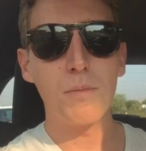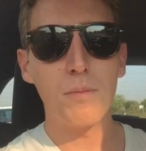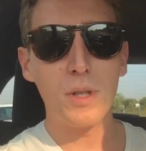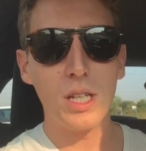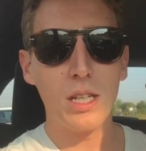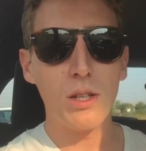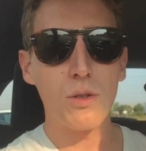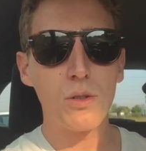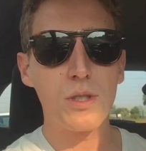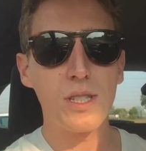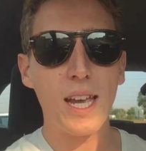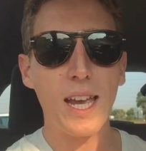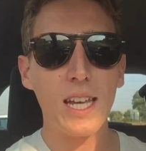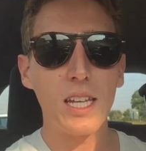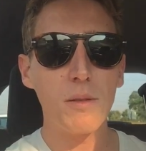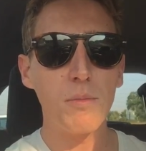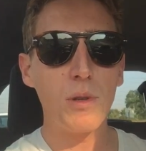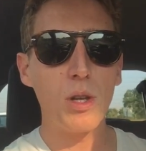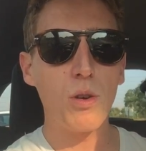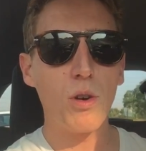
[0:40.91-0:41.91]
me or
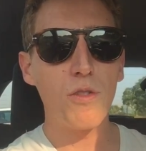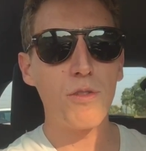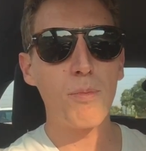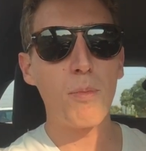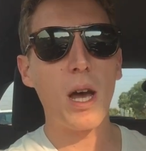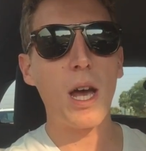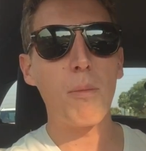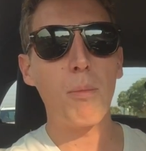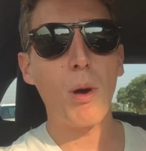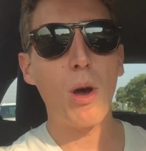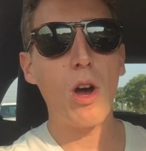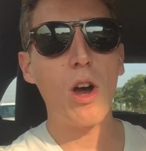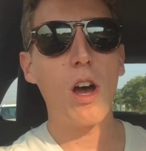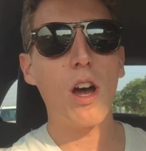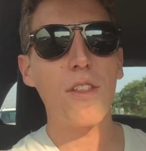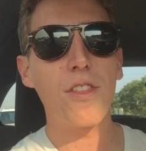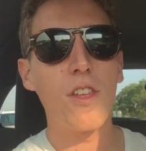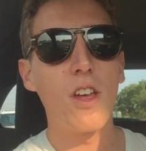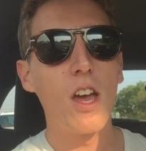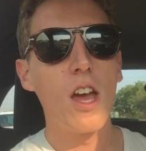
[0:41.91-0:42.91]
take me off my
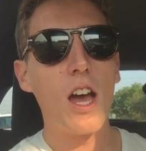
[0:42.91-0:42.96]
path.